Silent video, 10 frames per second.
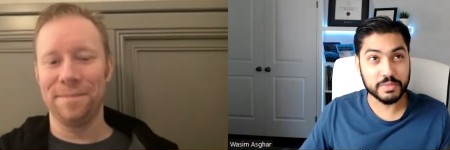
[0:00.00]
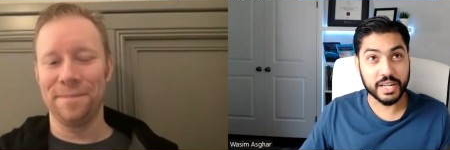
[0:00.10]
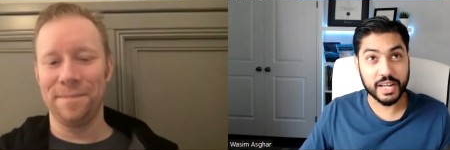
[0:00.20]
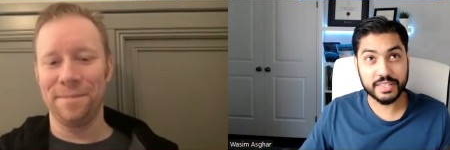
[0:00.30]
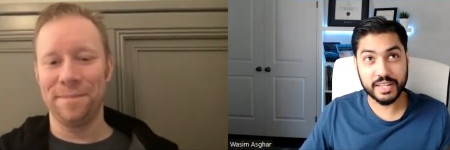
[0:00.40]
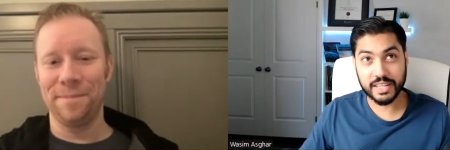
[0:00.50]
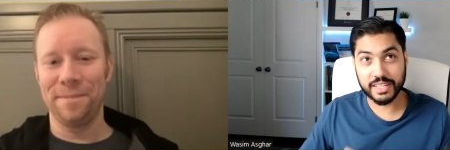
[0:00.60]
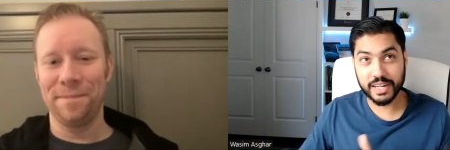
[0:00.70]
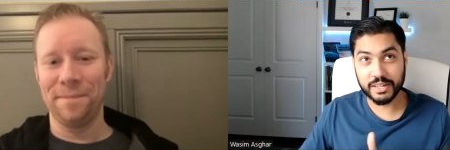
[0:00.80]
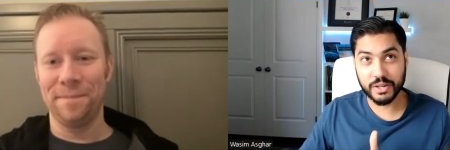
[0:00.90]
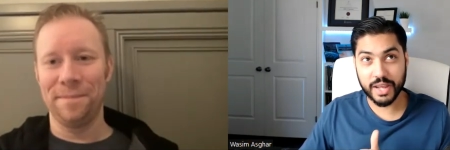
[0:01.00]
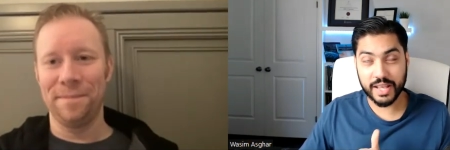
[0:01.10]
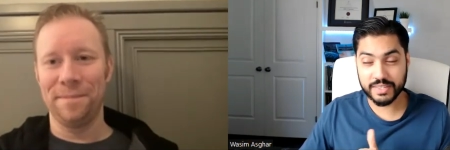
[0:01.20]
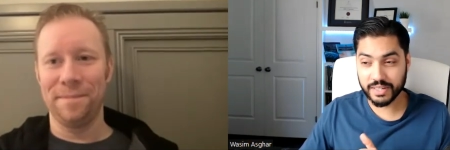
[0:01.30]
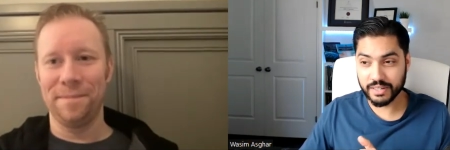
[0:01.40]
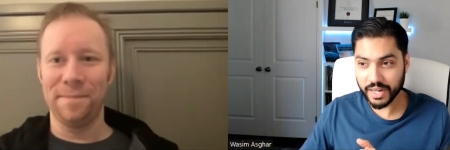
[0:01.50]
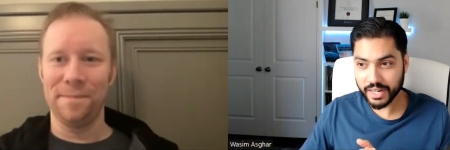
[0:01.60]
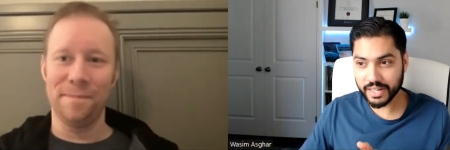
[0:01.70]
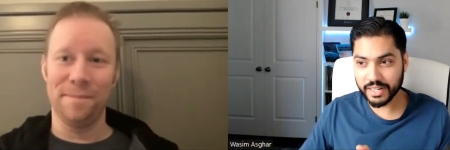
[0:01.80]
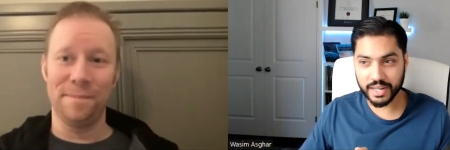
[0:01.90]
Speaker 1: did i select that answer
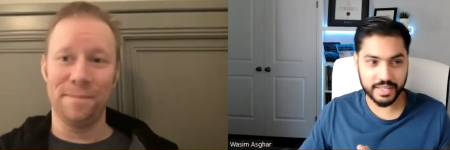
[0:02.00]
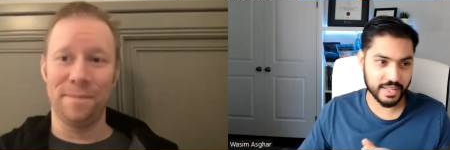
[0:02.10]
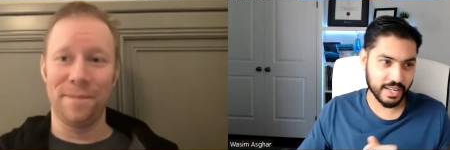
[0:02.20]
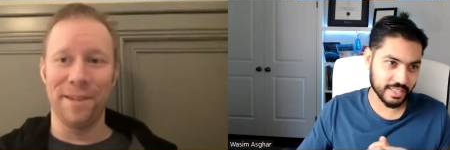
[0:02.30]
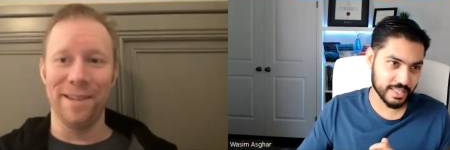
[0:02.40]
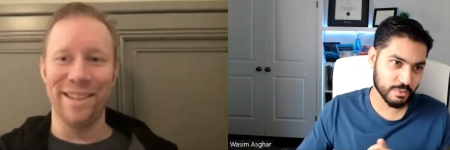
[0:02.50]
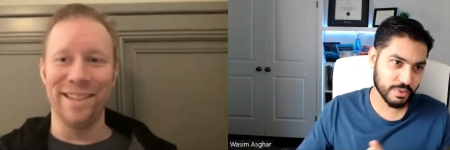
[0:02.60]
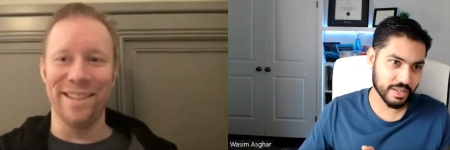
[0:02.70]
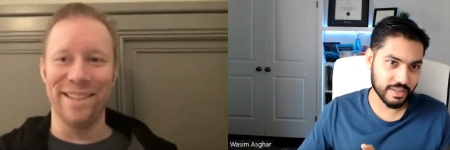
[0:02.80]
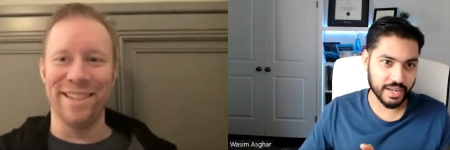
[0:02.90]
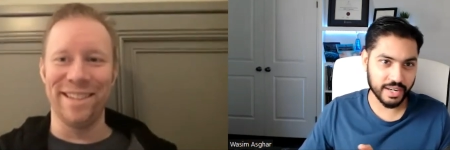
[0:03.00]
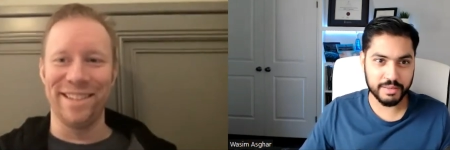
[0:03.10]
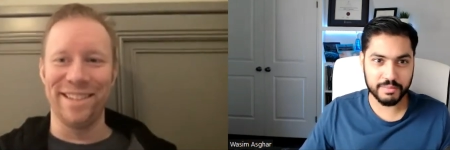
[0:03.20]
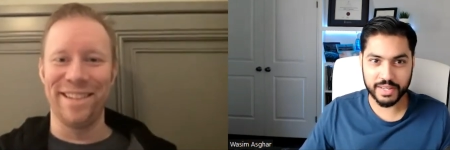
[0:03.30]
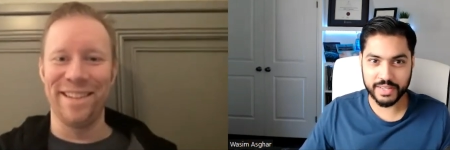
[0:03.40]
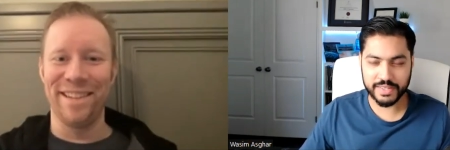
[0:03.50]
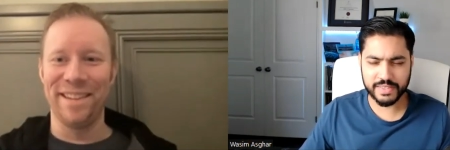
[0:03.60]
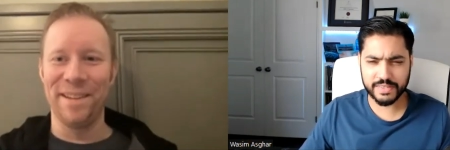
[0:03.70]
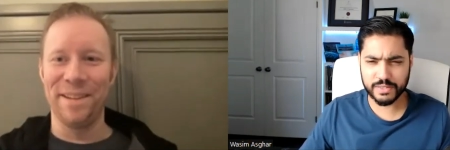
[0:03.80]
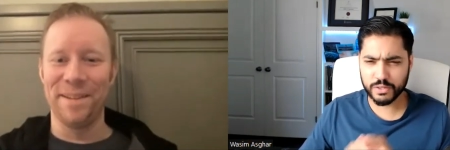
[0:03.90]
correctly did i select this one correctly because
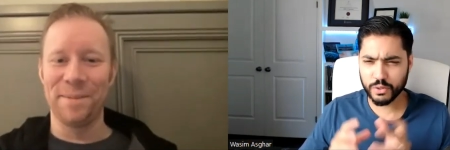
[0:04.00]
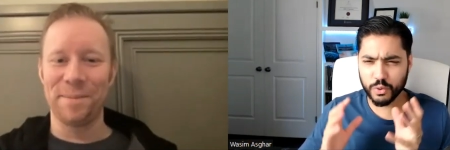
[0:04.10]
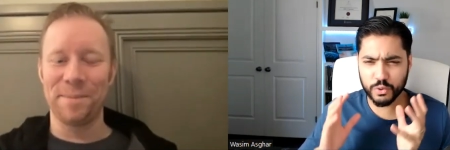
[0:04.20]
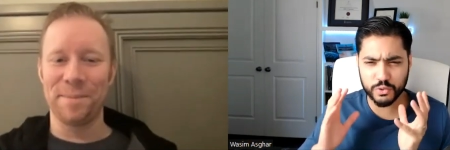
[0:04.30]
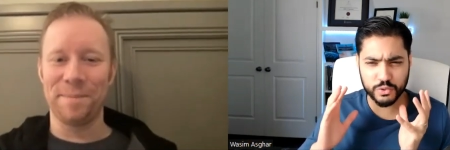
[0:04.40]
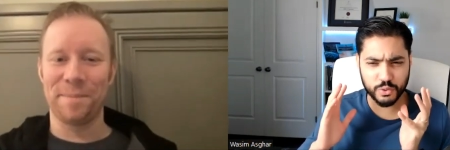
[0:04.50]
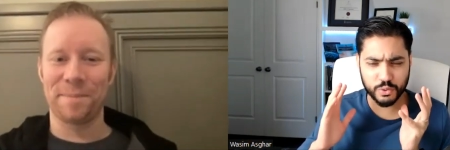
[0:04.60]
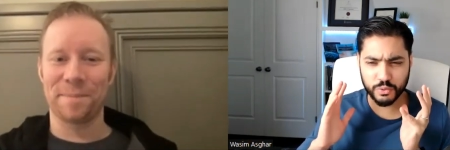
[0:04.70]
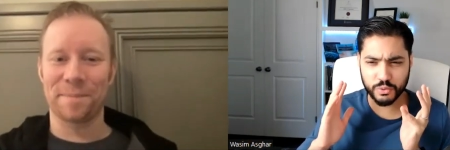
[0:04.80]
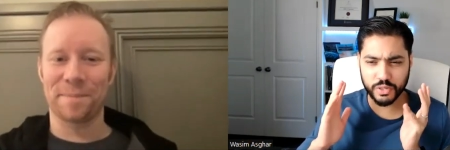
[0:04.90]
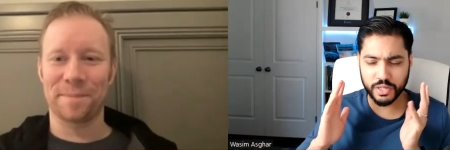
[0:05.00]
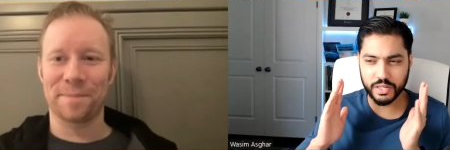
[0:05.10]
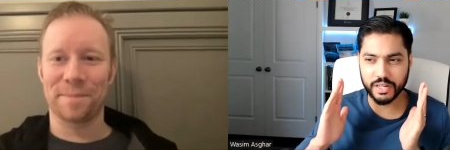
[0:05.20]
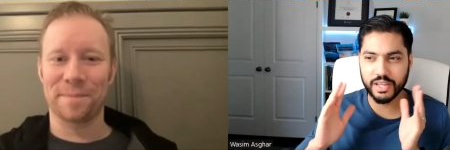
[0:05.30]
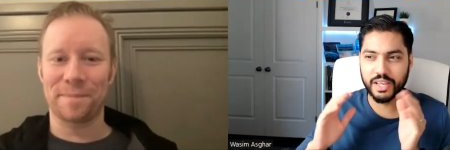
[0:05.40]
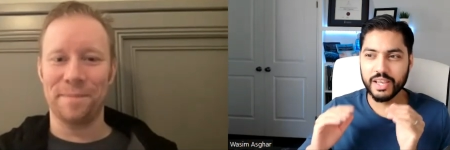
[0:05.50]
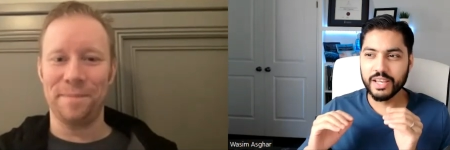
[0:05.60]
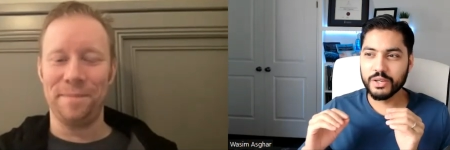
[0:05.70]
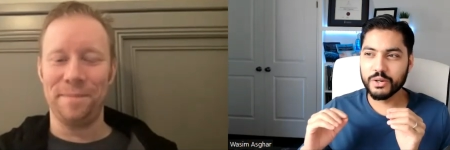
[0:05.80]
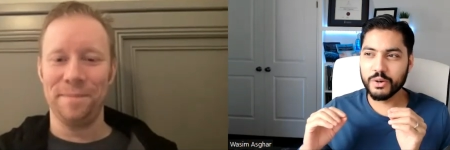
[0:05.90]
it's it goes through it,
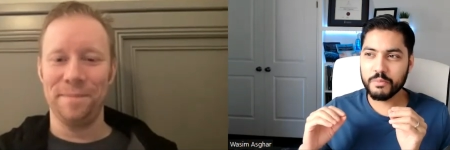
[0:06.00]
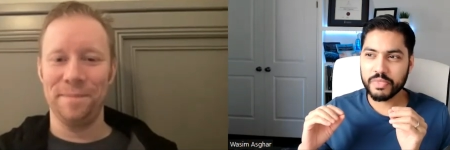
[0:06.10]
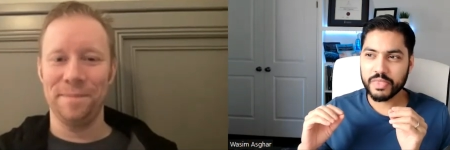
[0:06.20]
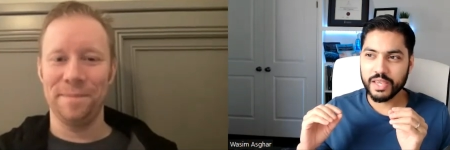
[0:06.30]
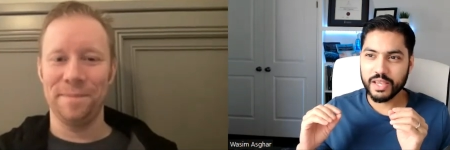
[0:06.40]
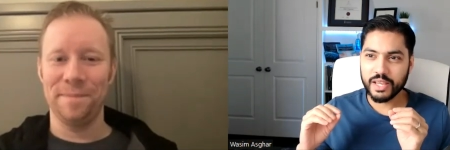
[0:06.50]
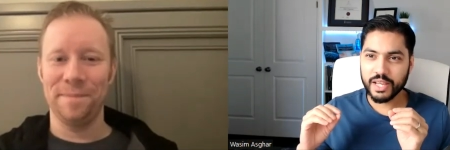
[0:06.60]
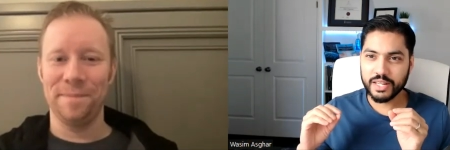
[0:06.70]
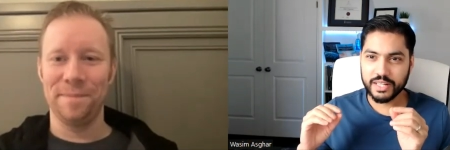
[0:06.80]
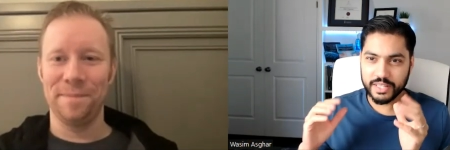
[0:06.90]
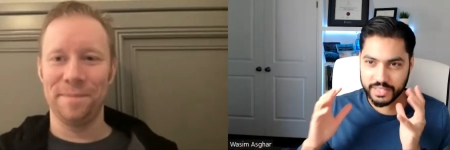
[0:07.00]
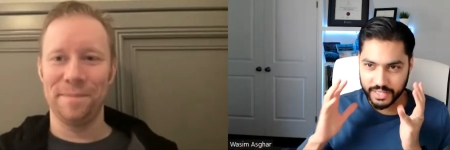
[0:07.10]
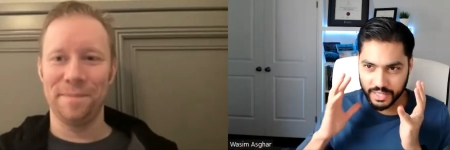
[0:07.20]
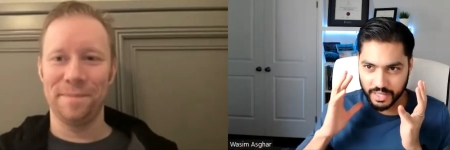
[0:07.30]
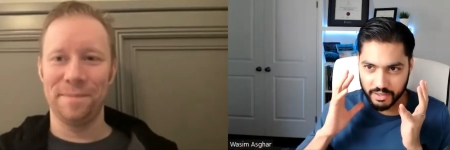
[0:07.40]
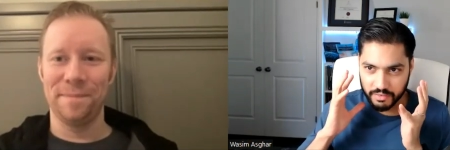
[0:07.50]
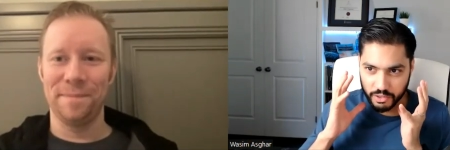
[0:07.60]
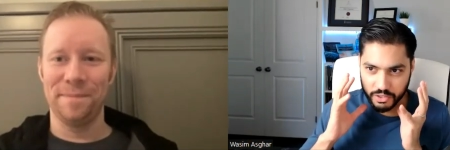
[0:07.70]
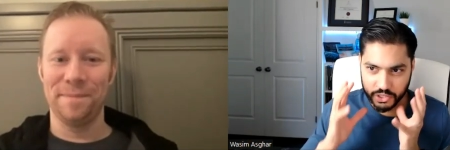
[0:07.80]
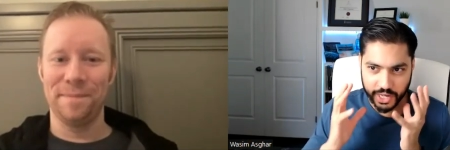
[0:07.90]
you know it doesn't give
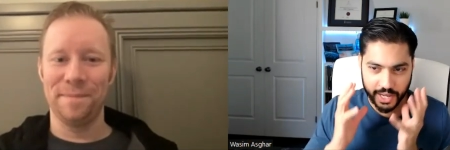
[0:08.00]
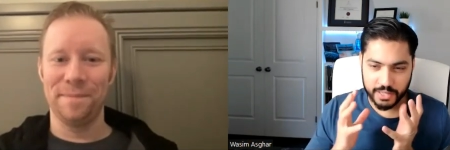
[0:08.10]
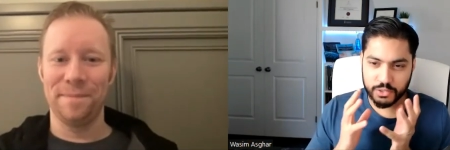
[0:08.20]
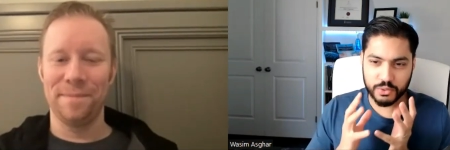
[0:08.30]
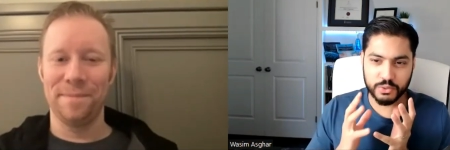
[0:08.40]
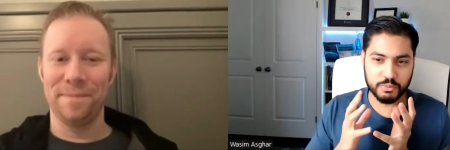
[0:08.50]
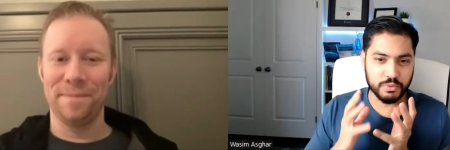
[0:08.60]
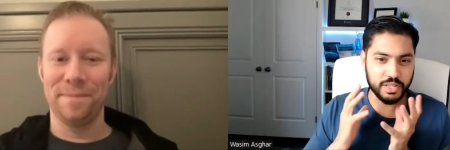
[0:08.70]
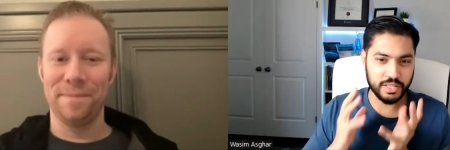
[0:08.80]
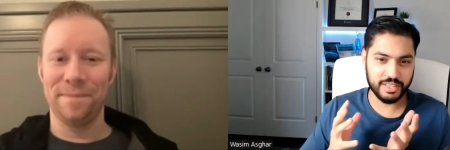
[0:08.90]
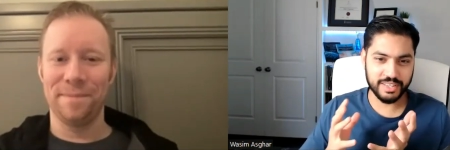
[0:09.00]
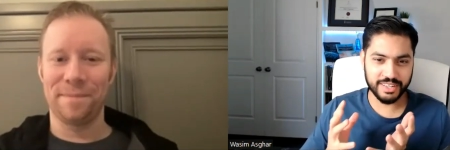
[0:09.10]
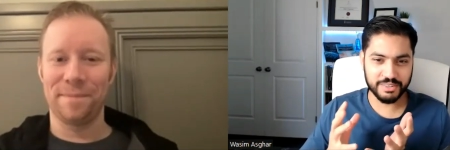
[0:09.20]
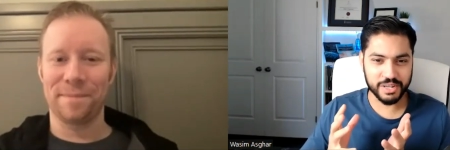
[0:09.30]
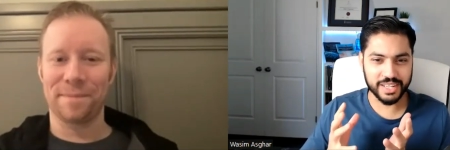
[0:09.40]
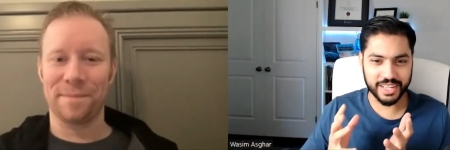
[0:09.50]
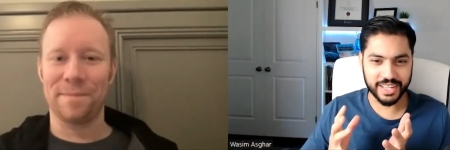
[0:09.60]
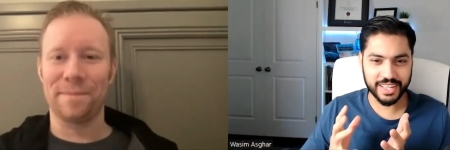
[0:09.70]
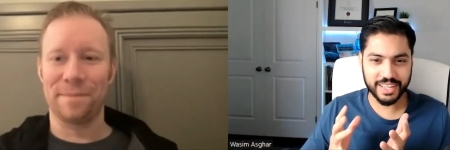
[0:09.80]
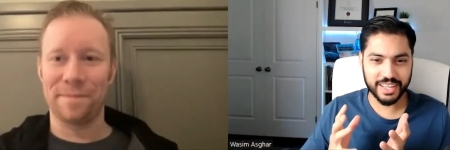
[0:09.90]
you a chance to breathe
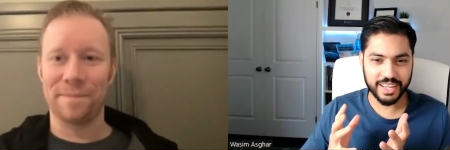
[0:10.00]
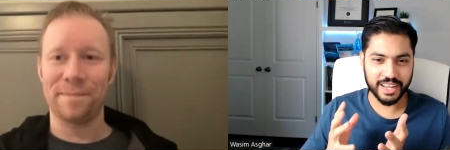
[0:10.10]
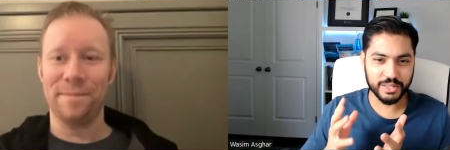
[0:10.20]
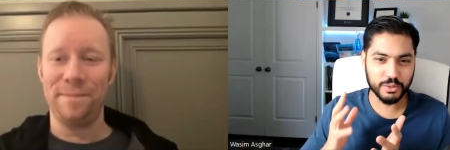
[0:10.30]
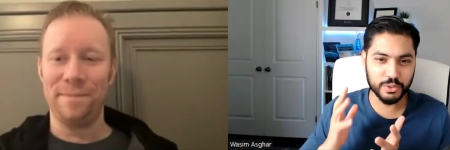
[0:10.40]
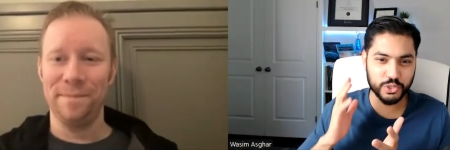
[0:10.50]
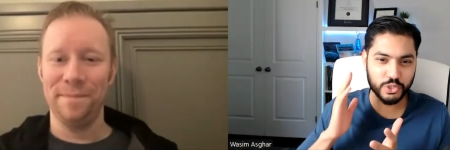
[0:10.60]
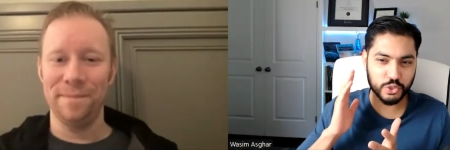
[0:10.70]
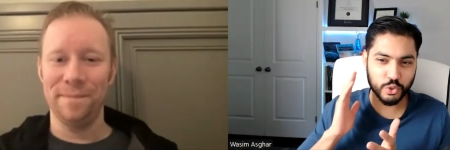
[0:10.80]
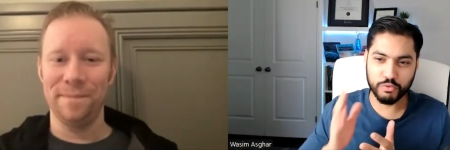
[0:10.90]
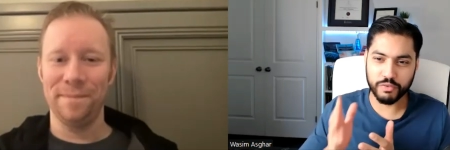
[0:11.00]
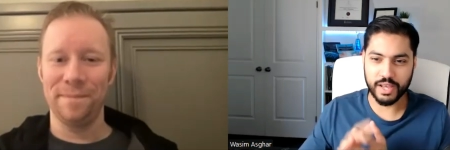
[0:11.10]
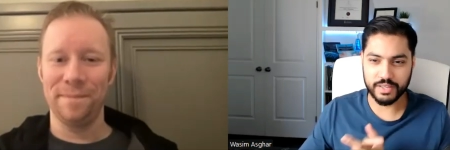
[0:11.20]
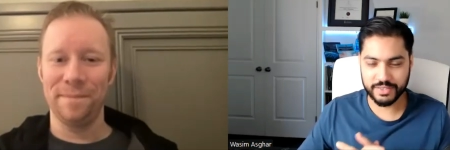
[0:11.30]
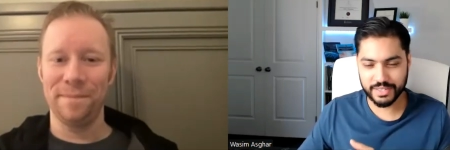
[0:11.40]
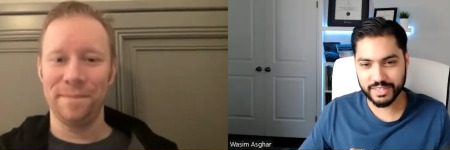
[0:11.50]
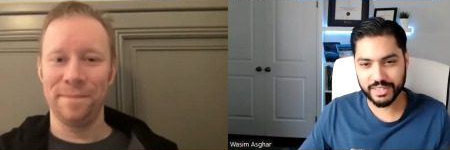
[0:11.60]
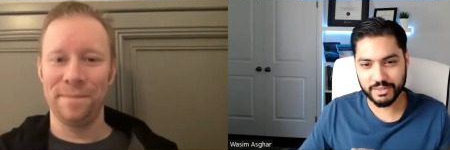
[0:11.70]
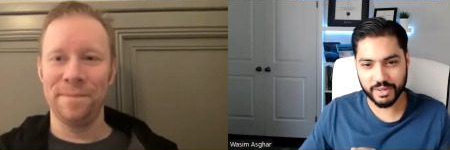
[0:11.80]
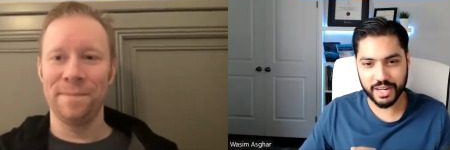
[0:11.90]
really it goes so fast
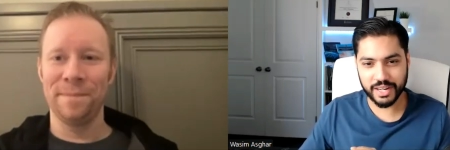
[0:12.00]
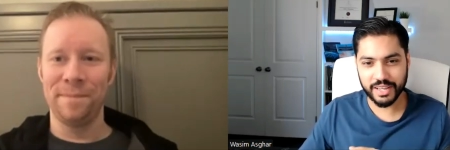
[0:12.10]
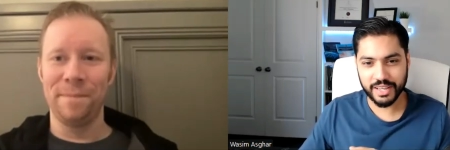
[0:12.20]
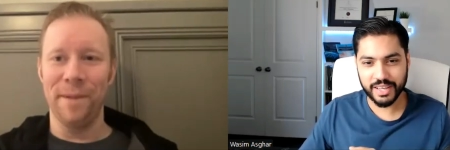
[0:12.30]
right